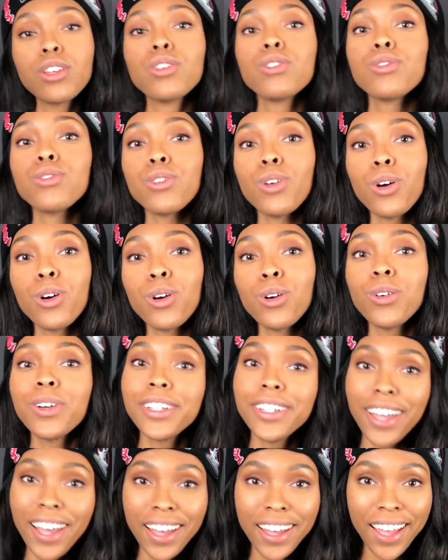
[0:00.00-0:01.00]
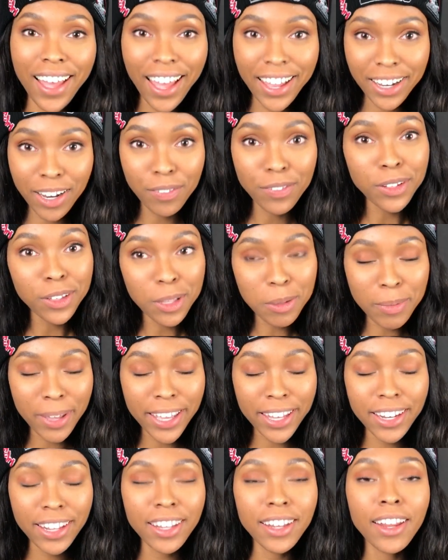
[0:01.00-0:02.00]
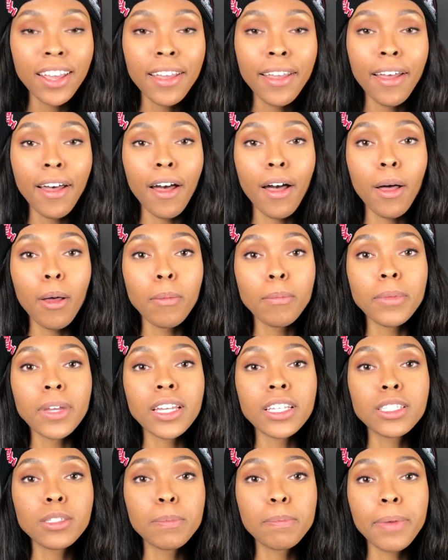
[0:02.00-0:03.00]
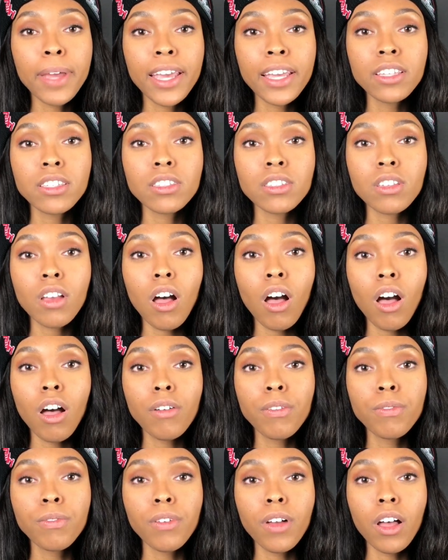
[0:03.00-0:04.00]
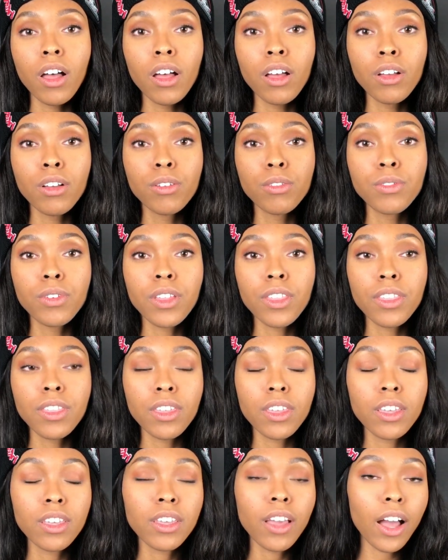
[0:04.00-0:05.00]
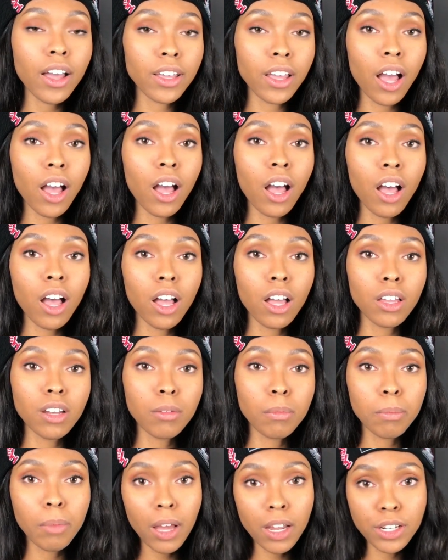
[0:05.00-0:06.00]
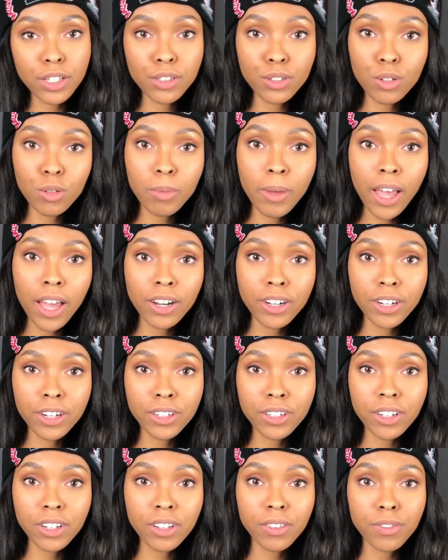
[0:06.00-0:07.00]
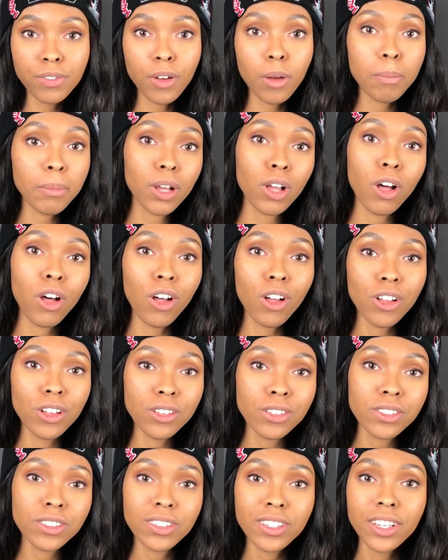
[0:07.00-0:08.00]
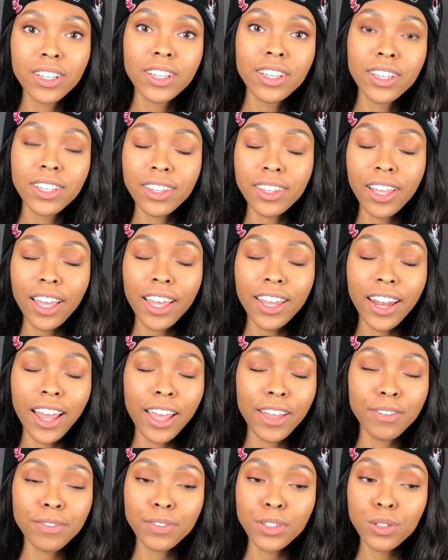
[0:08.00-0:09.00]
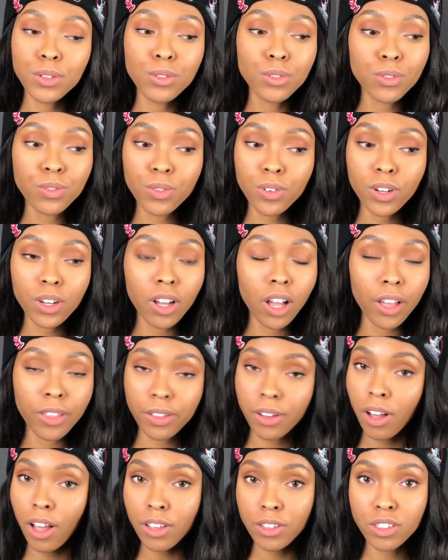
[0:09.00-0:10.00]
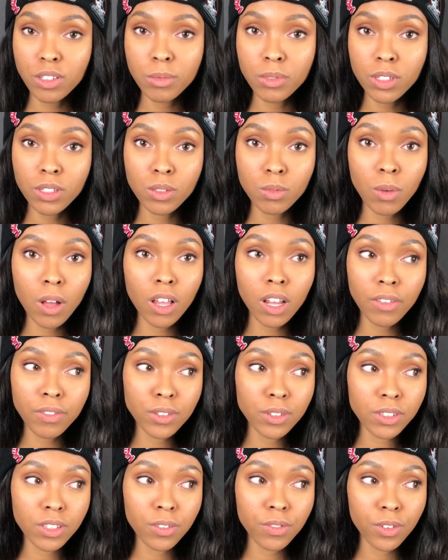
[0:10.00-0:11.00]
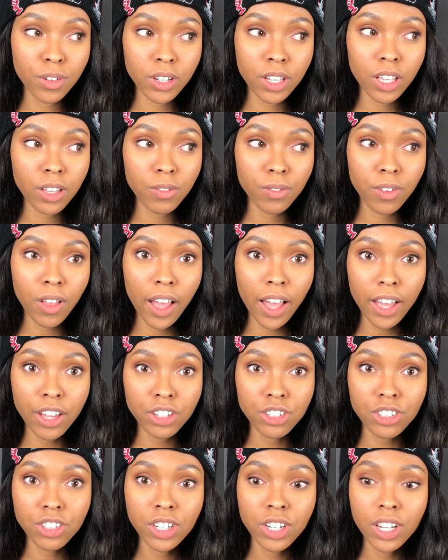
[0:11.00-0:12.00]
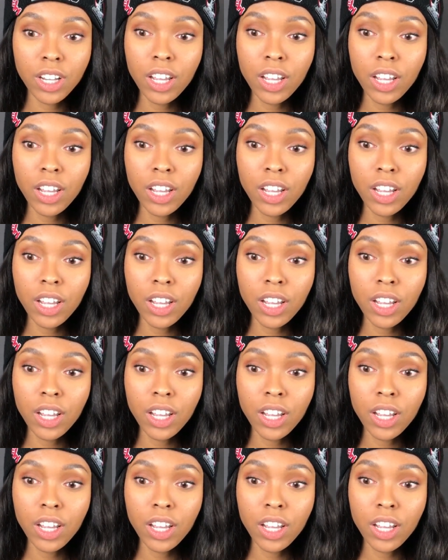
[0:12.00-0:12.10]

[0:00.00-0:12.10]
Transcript: So yeah, I definitely made it. It's based off of the Yaya Han bodysuit pattern from McCall's that I've used for other costumes as well. I've used it for Kid Flash.